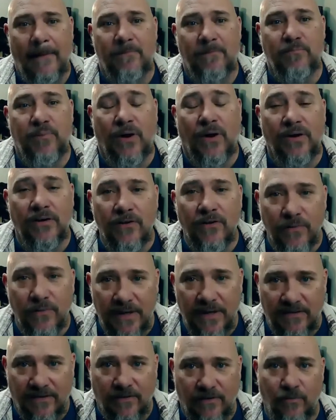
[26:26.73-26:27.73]
part of the
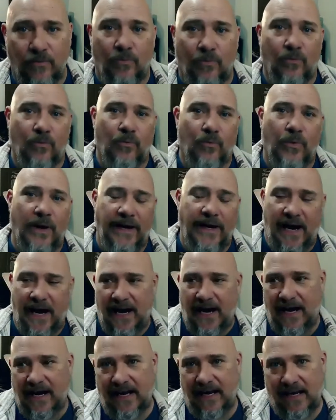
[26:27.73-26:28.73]
reason why
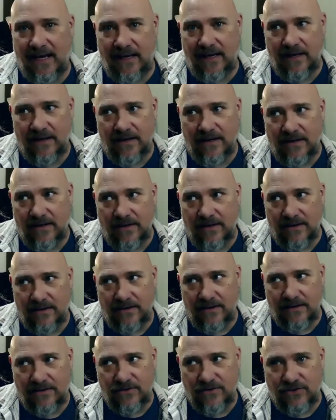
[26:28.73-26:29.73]
I
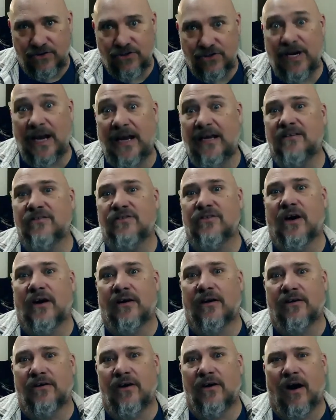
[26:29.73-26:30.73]
changed
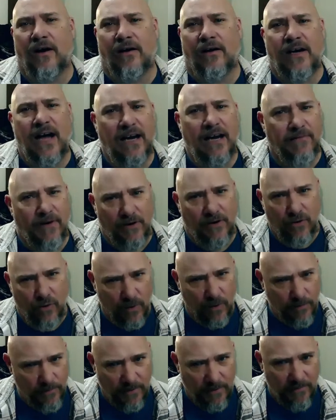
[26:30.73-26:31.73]
our kind of our
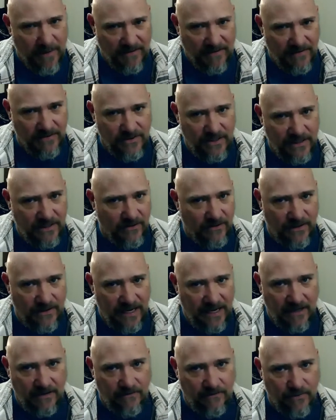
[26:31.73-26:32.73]
corporate messaging near the
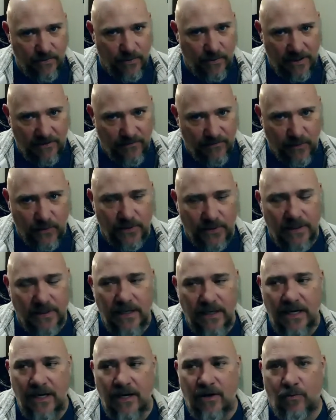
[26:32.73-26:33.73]
end of 24,
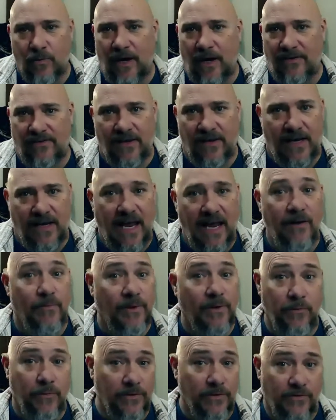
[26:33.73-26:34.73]
where I said, "Hey,
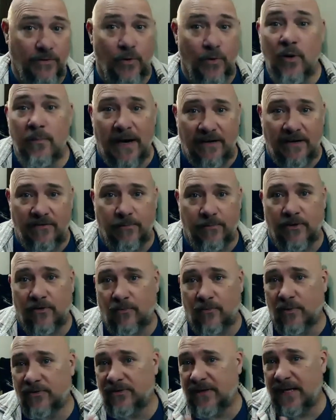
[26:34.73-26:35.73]
we're SCORM
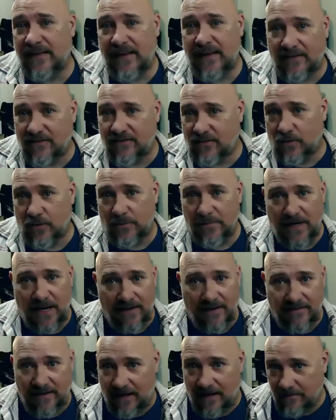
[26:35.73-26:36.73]
experts. We'll take that SCORM
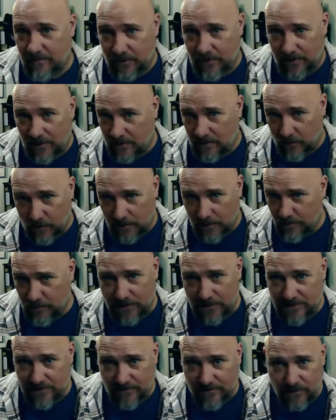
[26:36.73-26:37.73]
content and put it in
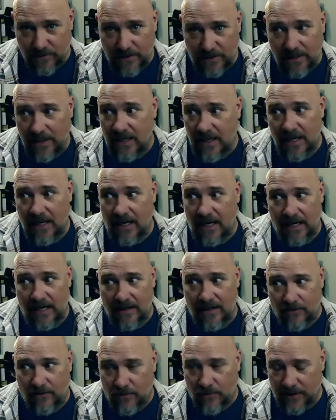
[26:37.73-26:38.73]
WordPress for you, and
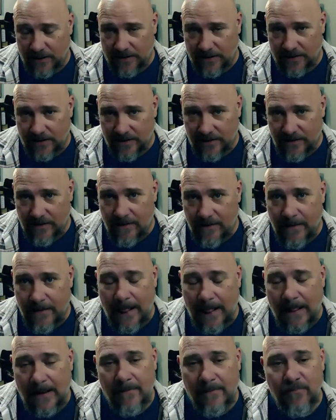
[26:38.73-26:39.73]
it'll work."
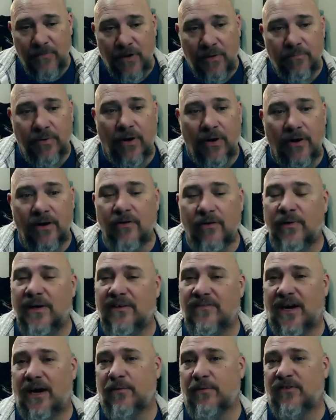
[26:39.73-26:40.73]
Part of the
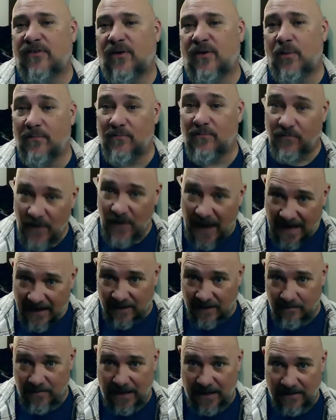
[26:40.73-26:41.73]
reason I was so
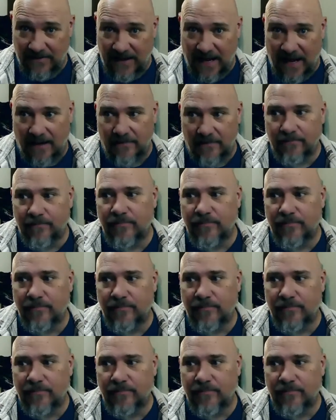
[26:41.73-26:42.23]
emphatic about that